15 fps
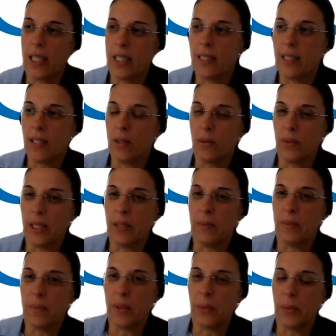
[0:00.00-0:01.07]
and so we
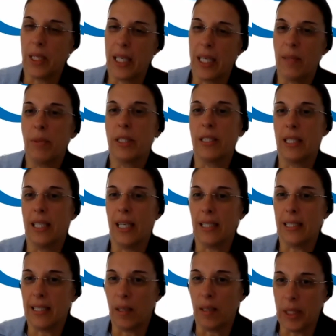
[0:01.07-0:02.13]
were able to get
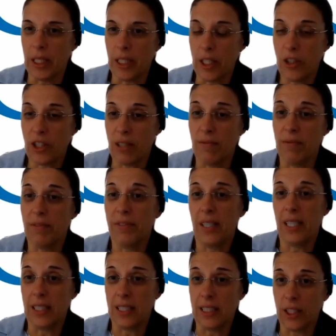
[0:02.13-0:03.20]
some initial
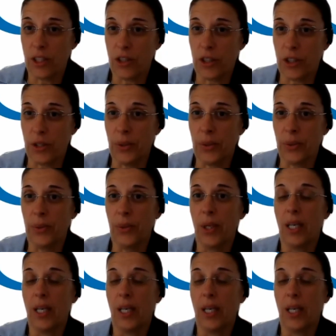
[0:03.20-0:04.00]
fund to